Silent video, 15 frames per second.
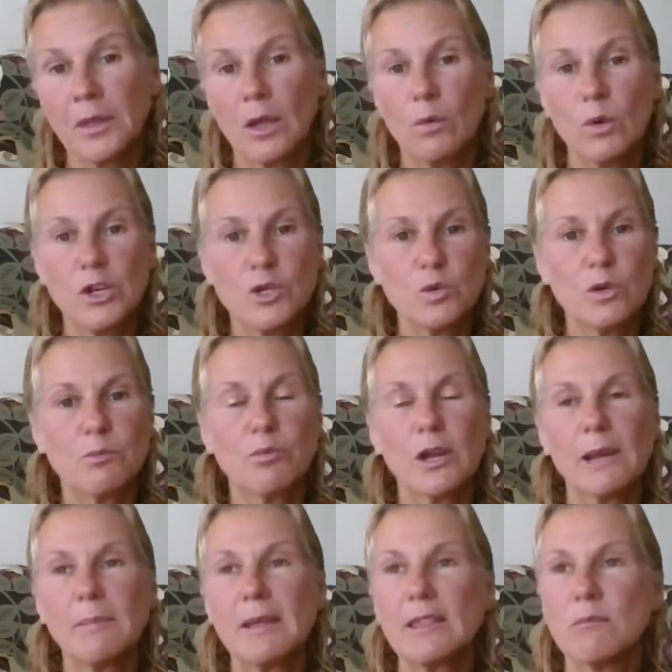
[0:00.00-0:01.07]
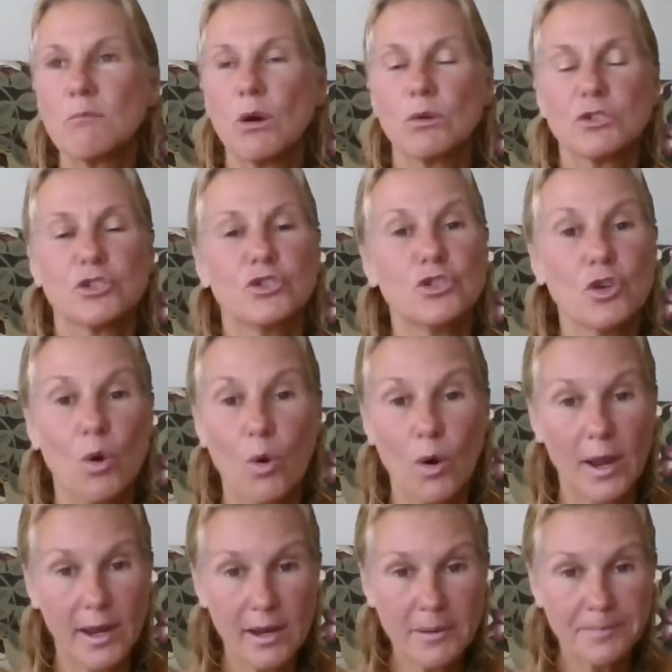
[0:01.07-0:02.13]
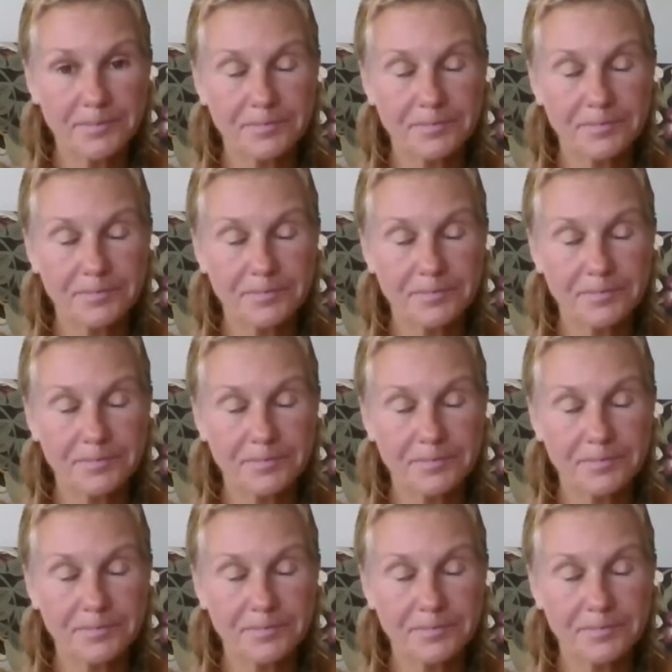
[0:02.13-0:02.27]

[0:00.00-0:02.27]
which would bring me the most joy,